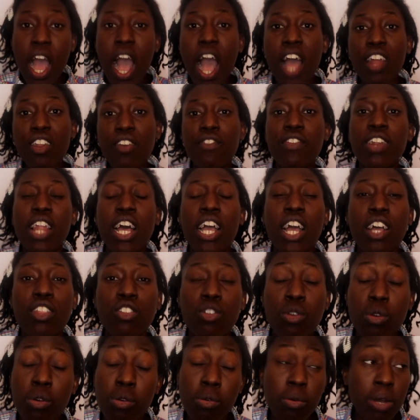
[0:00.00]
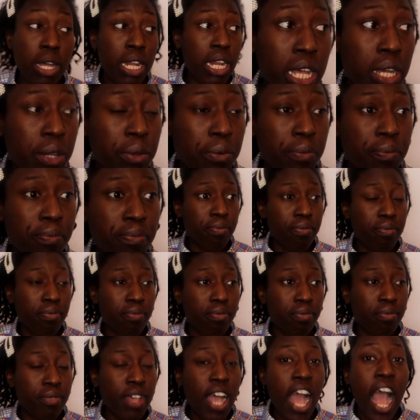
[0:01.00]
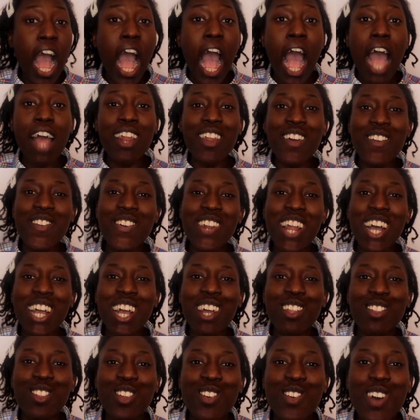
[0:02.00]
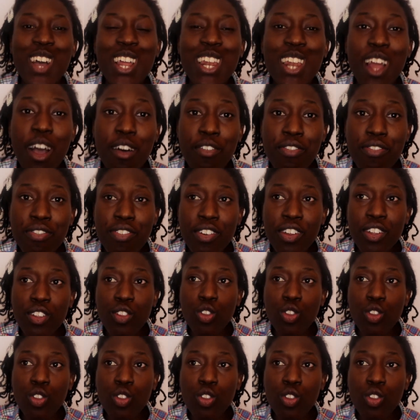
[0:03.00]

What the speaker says: I don't feel like I do. Oh, hello. I don't feel like I do enough